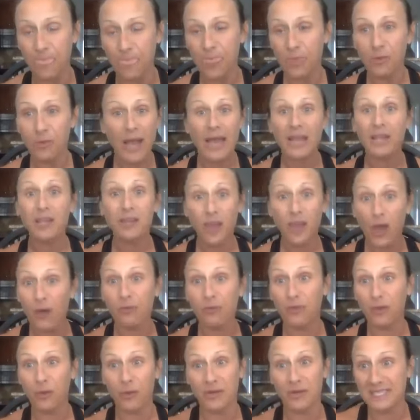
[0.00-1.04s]
You got to go
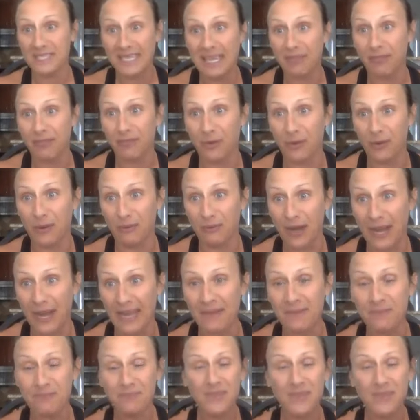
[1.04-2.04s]
through it to get through it, right?